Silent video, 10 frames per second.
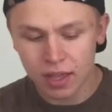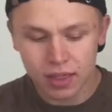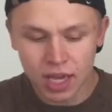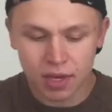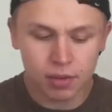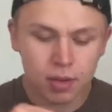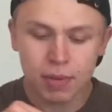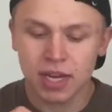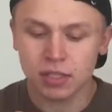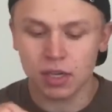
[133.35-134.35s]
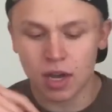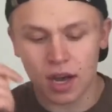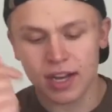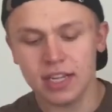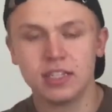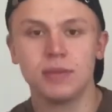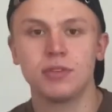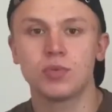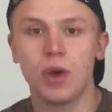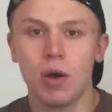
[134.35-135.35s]
then pan de chocolate, then a
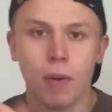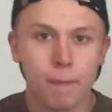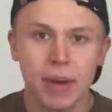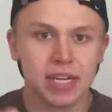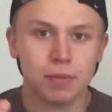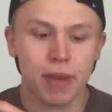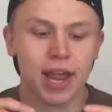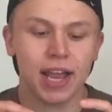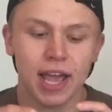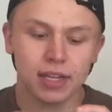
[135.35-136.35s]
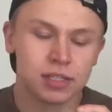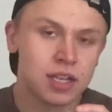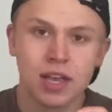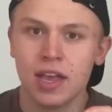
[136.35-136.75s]
cinnamon swirl, back to pancakes,